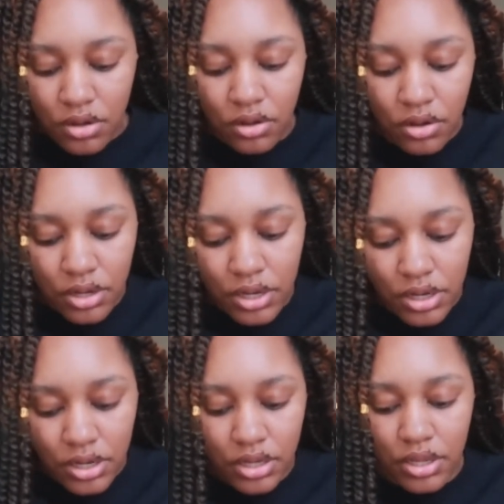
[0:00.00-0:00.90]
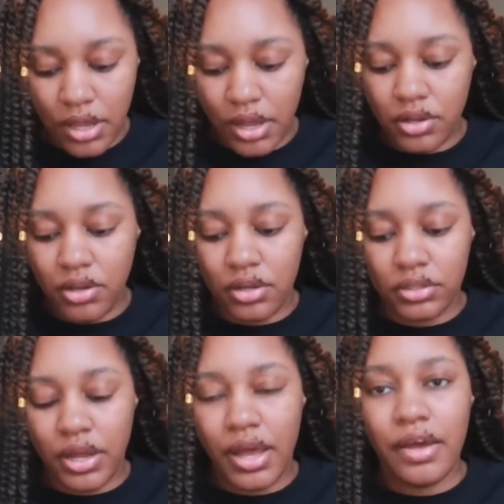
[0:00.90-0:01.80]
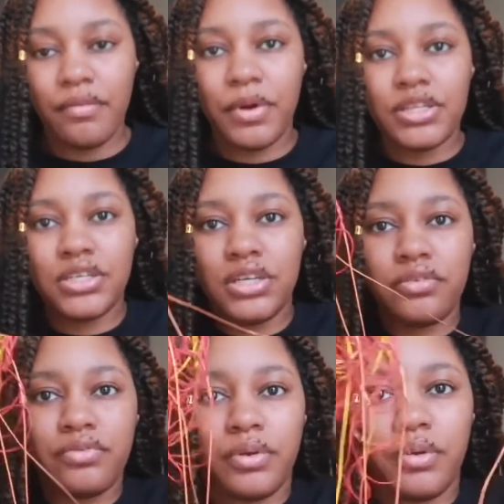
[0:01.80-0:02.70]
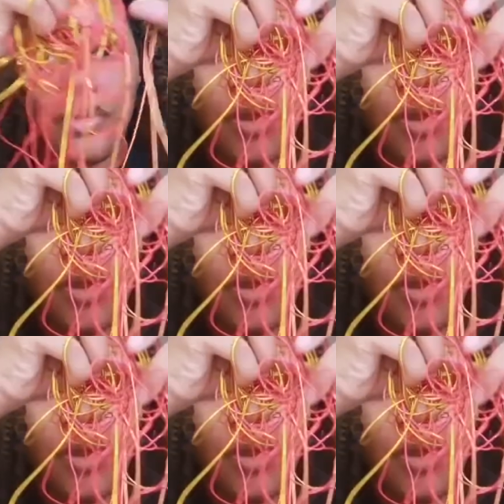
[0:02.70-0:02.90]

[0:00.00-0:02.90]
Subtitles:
on how long. Now, I have a bunch of different